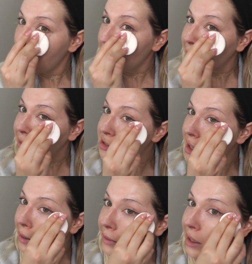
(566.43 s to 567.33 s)
I really
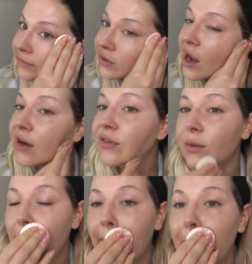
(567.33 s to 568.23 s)
try and cover
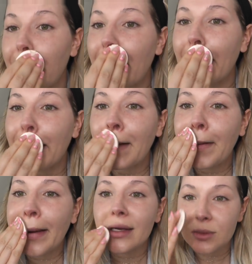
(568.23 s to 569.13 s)
everywhere, but I
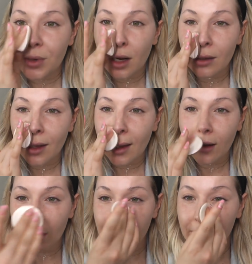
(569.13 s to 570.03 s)
don't want to put a lot on.